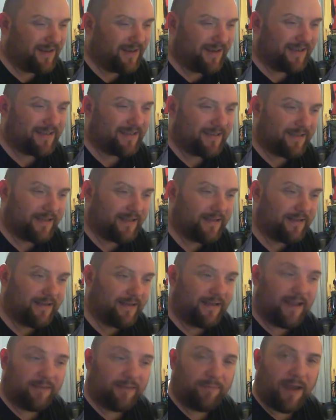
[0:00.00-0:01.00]
It's
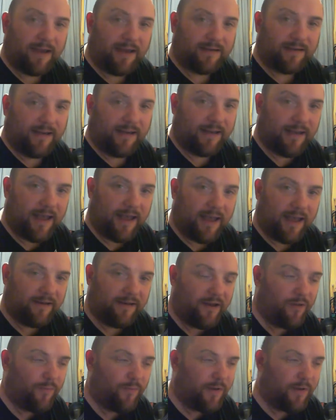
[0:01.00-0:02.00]
yeah, basically that.
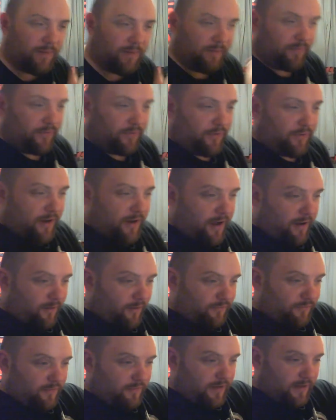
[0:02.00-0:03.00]
You know when people do that, oh,